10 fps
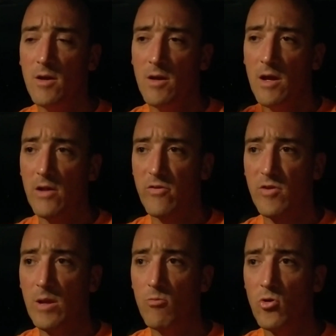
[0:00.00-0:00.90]
and
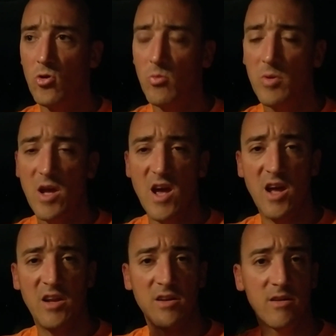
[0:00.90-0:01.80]
steam room,
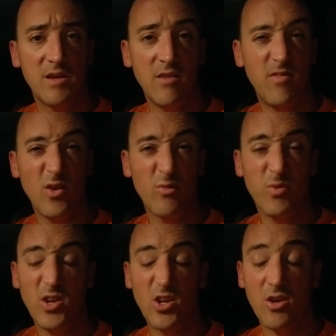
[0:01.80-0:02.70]
and it feels
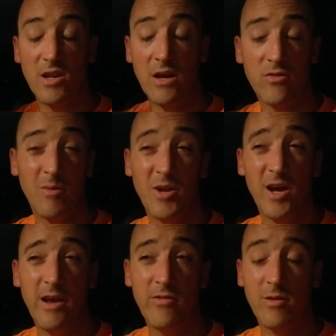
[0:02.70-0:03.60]
pretty good now. So I'm going
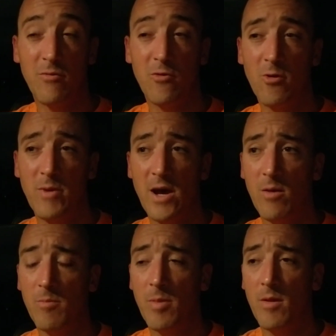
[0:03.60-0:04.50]
to ice it for about
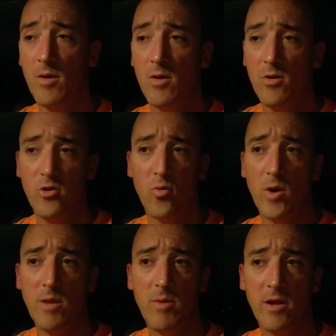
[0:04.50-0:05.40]

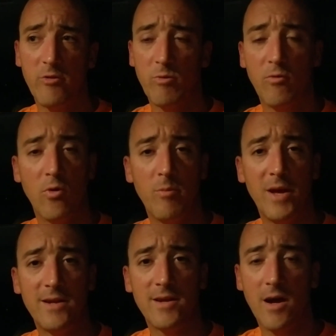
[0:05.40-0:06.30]
20 minutes before
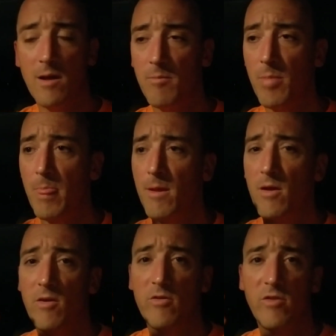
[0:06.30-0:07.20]
bedtime,
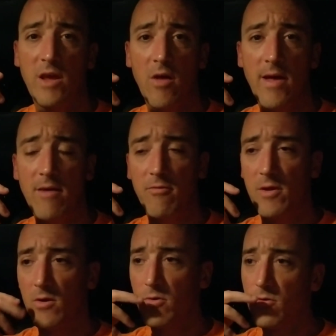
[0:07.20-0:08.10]
see how that
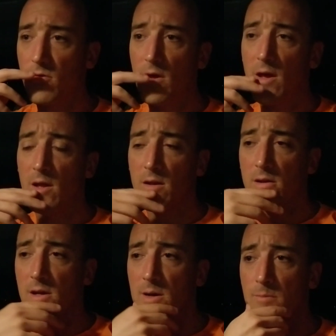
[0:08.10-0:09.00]
feels. And
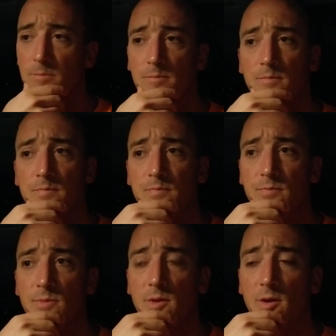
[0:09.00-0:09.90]

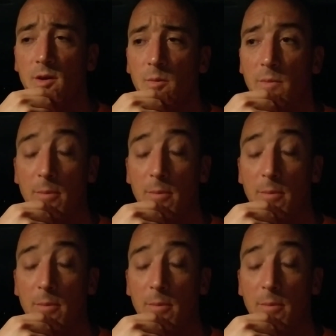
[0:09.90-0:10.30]
my